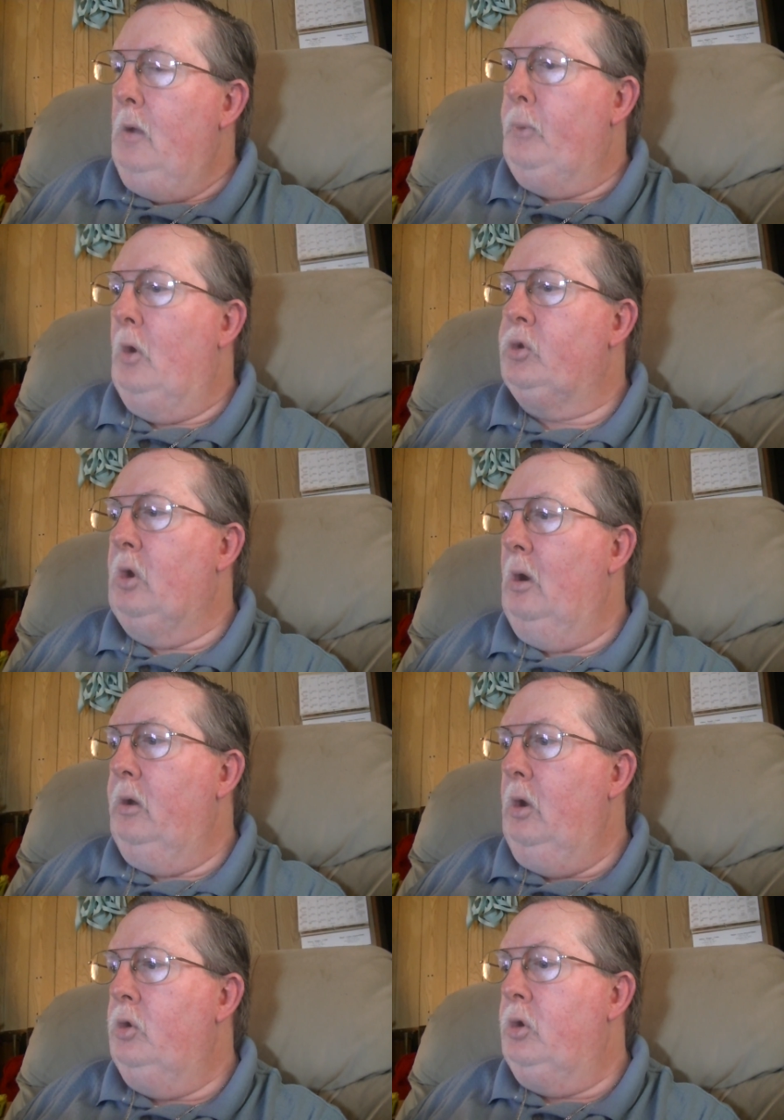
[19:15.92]
posting on
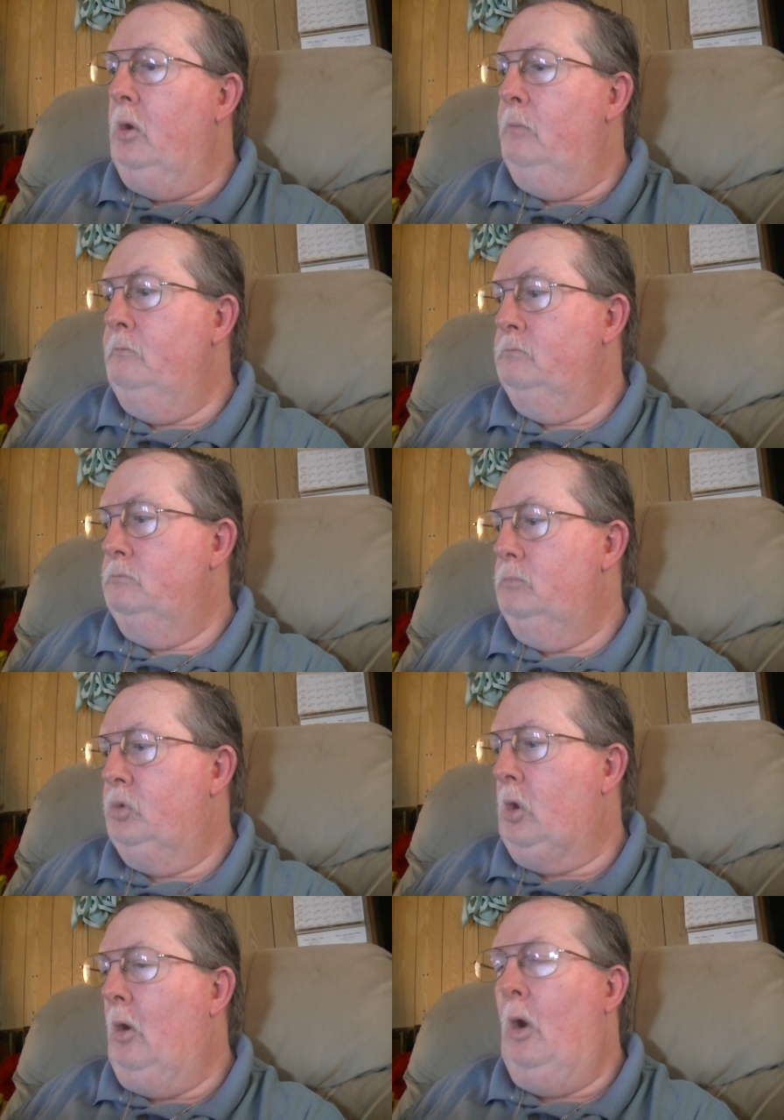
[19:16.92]
YouTube. So